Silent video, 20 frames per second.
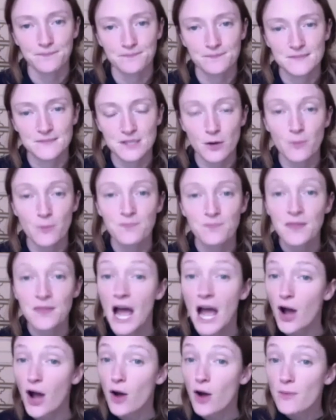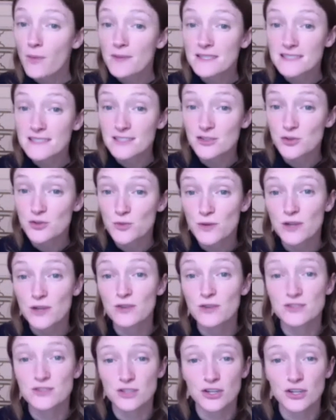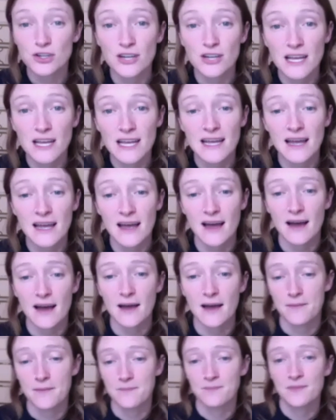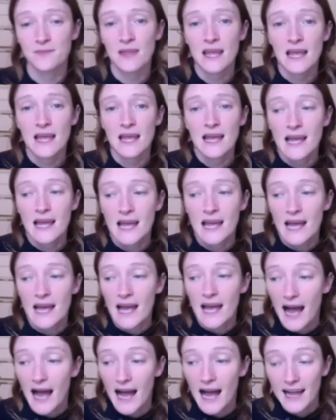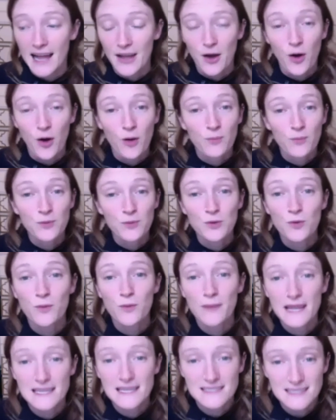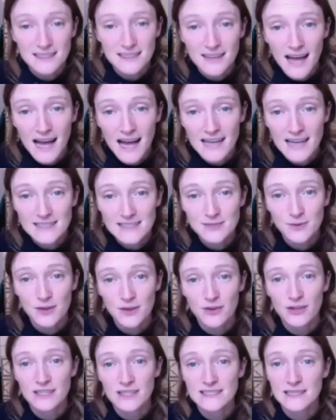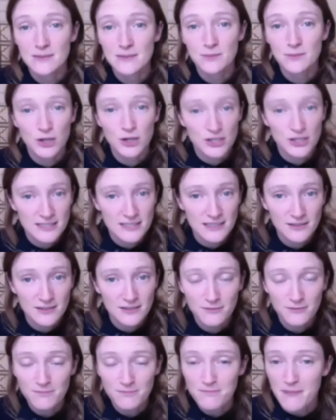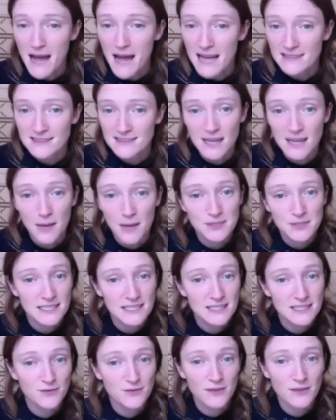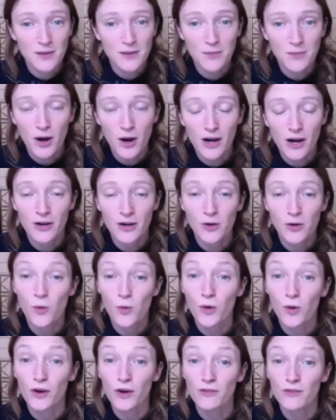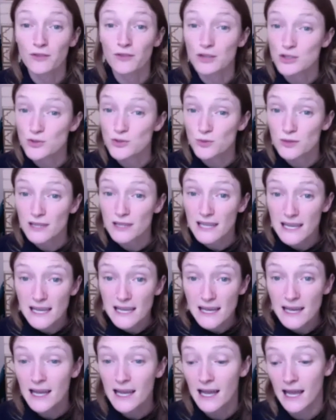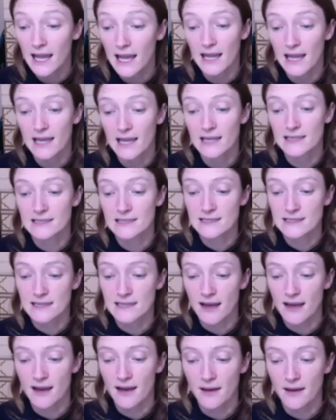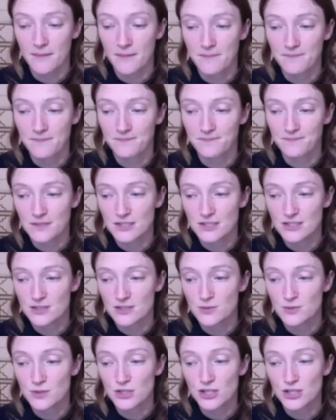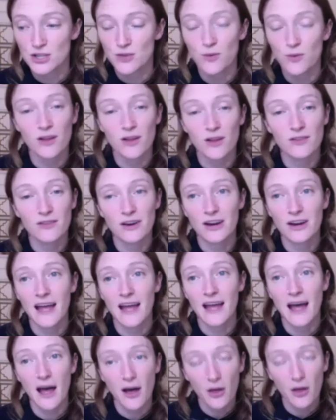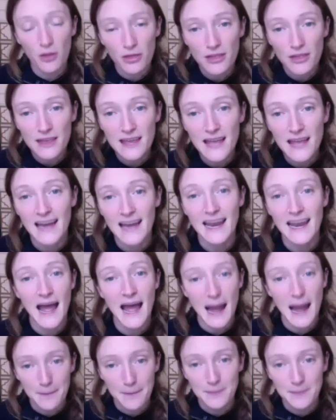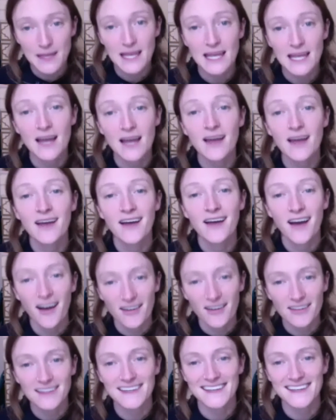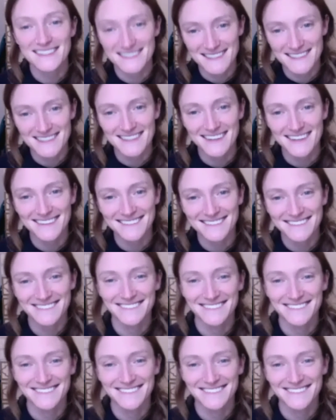So I hope this gets your wheels turning. Um, I hope you will make it to class, whether it's in person, masked up, six feet apart, or virtually. And um, just wishing you all a very healthy and happy holiday season.